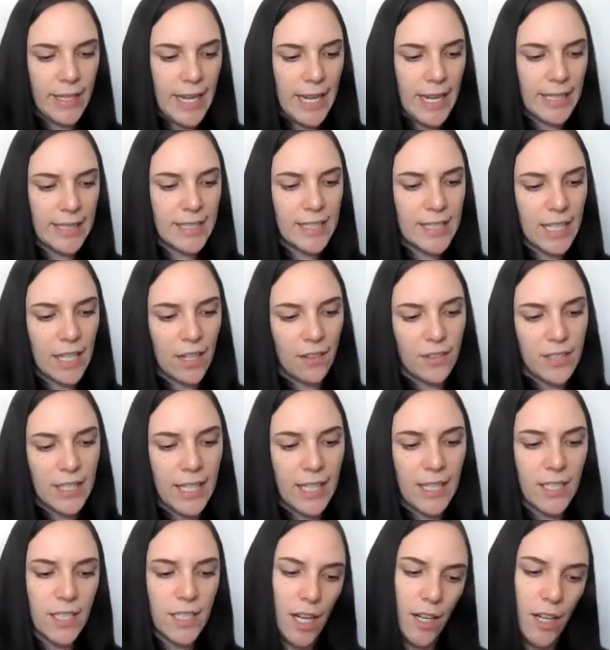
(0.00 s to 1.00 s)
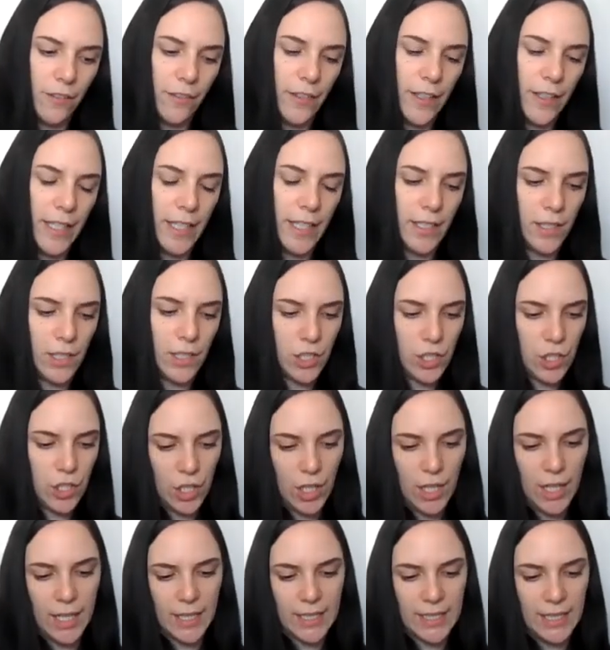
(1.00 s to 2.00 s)
Instead of seeing dolphins,
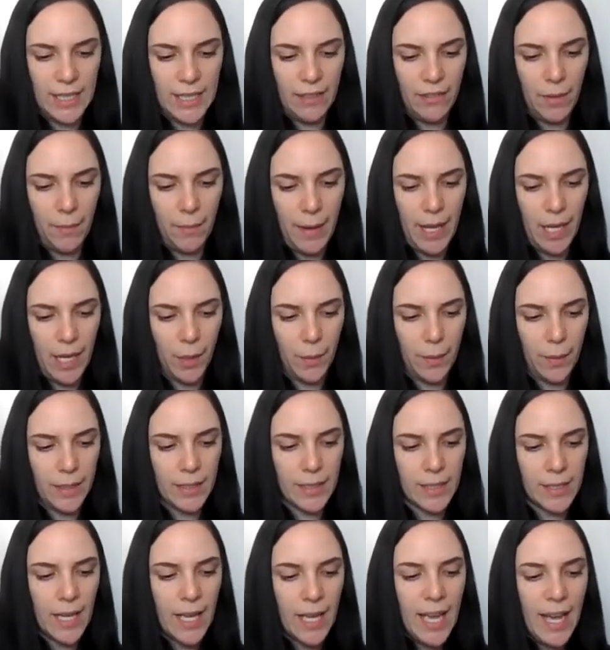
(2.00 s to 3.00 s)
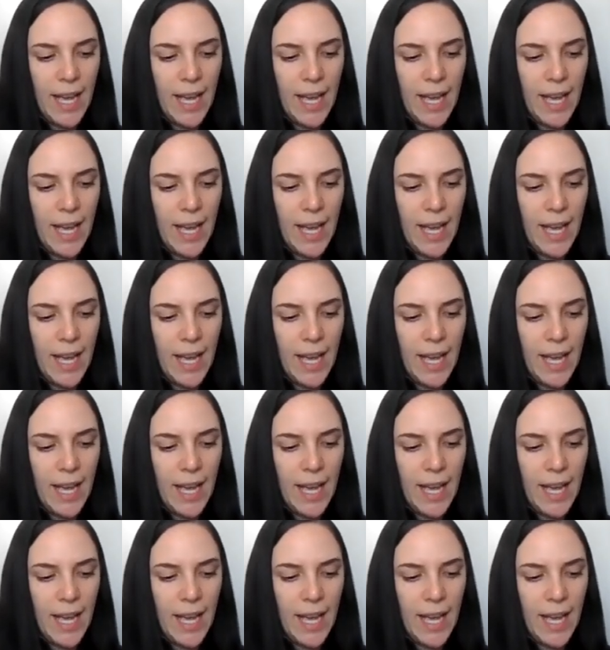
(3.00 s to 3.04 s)
sharks, and even penguins,